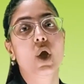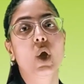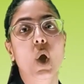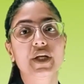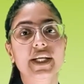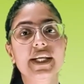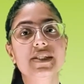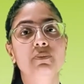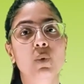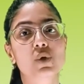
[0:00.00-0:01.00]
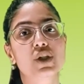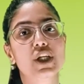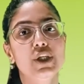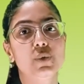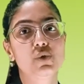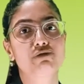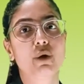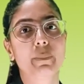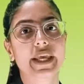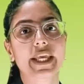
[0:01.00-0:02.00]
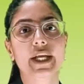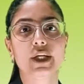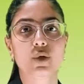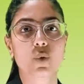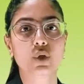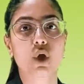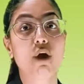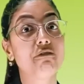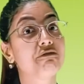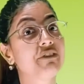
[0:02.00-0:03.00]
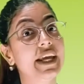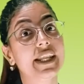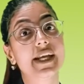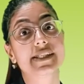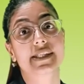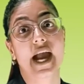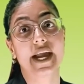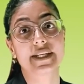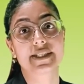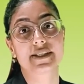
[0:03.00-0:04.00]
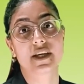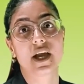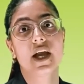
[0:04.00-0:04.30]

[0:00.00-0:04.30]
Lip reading: Cotton is mostly used for making cloth of various kinds,